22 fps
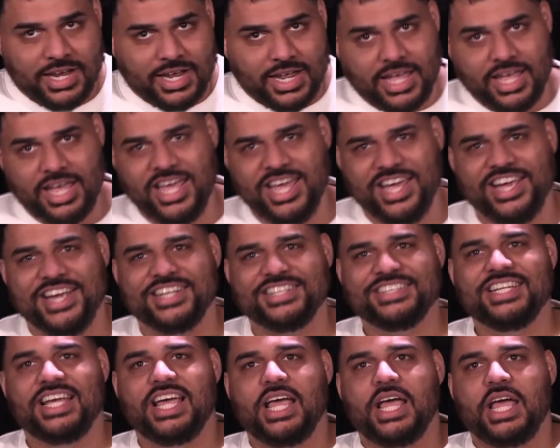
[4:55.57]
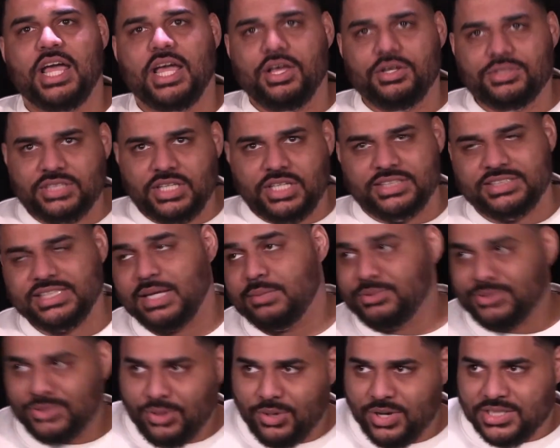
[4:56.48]
And he'll tell the same
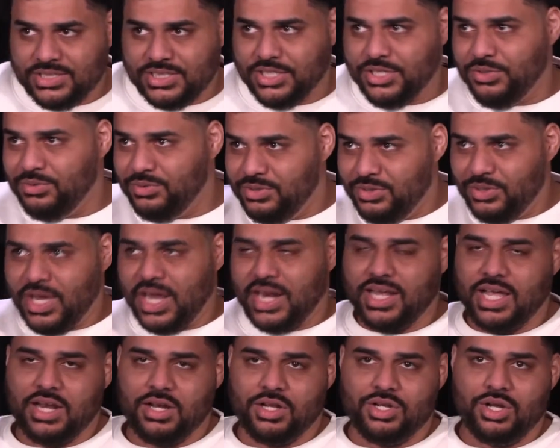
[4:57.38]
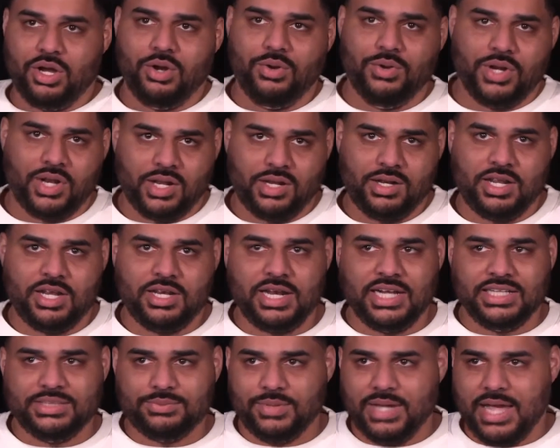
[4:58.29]
stories, and you kind of got to go with it. And
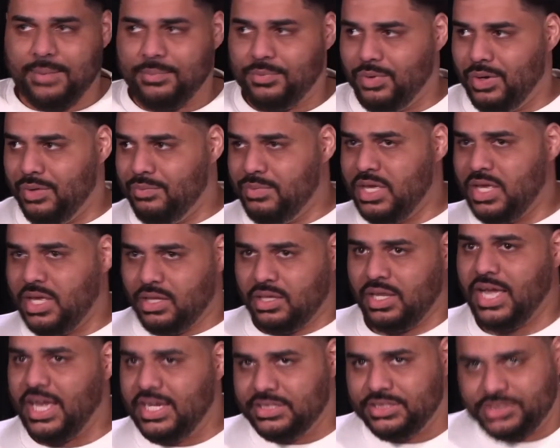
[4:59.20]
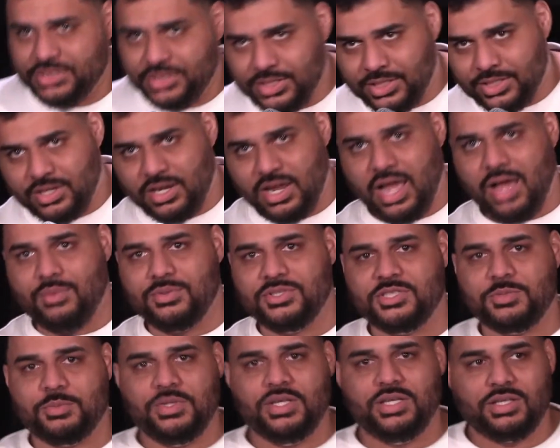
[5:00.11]
that's what happened with me. Last year, I was
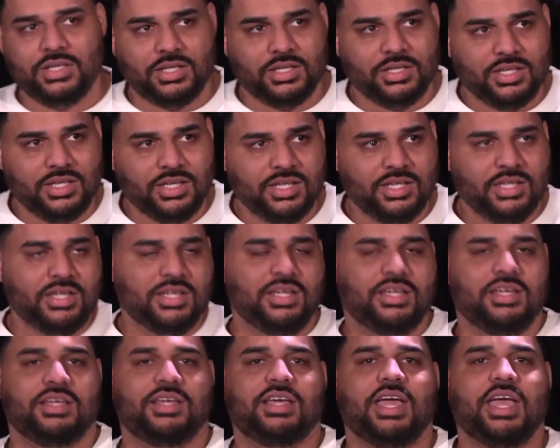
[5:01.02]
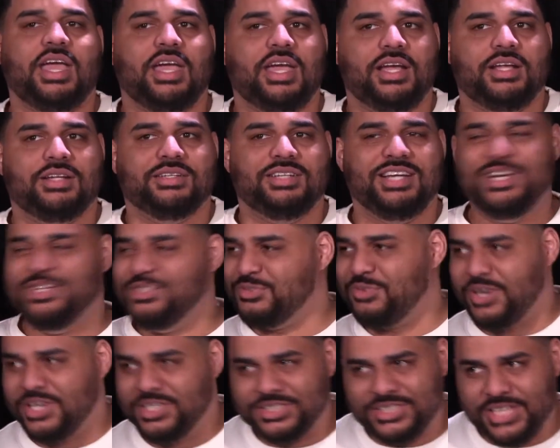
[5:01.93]
speaking, and it's
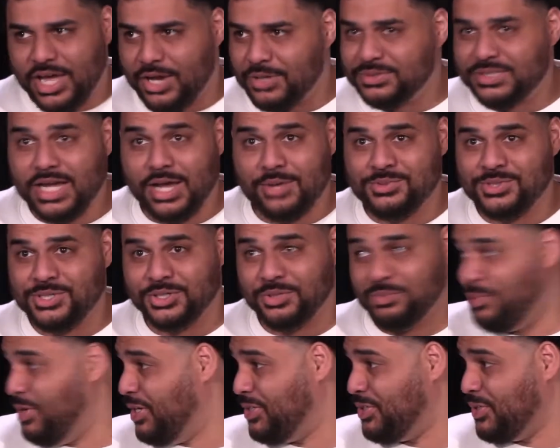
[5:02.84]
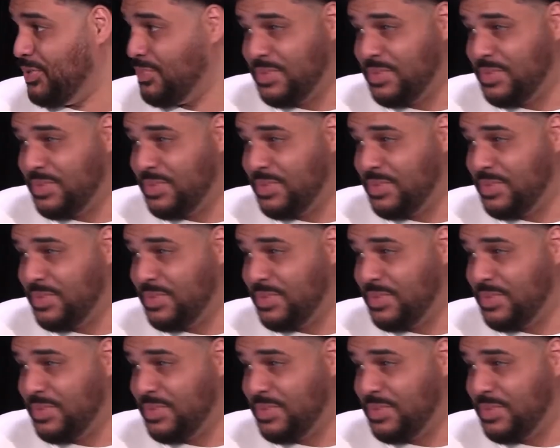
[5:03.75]
funny, Seattle Times took a picture of